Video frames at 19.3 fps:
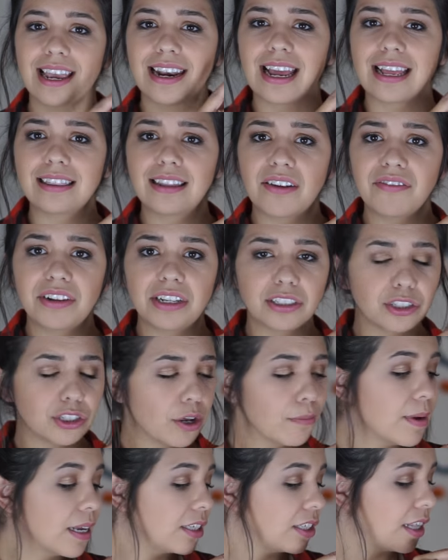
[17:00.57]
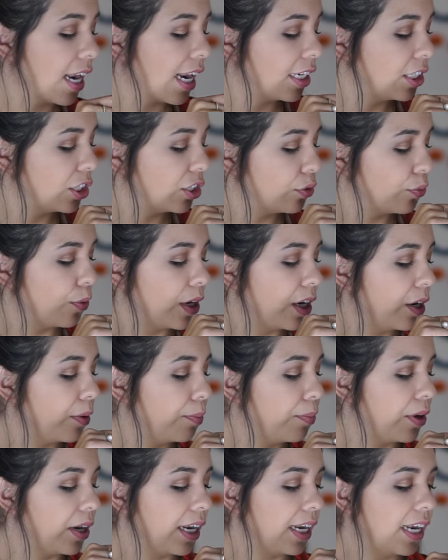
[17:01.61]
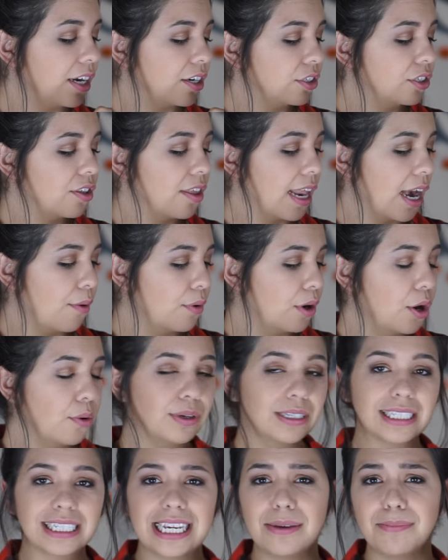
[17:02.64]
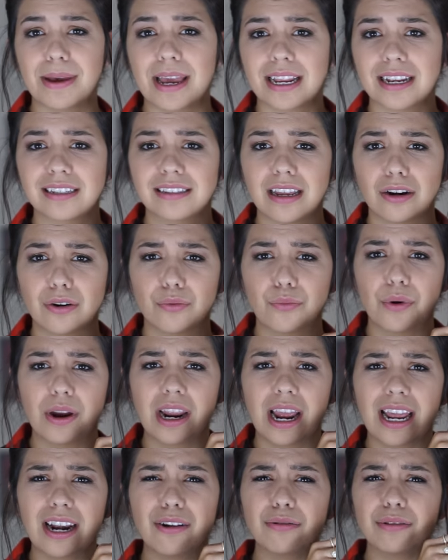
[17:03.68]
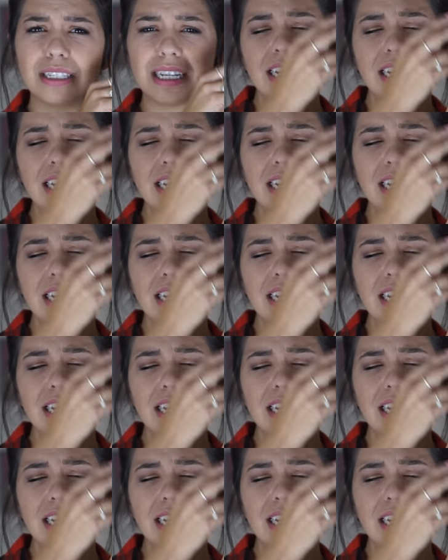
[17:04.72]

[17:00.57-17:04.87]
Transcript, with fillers: And I loved it so much that I just wanted to put it here so that I would always keep it because I don't wear, I don't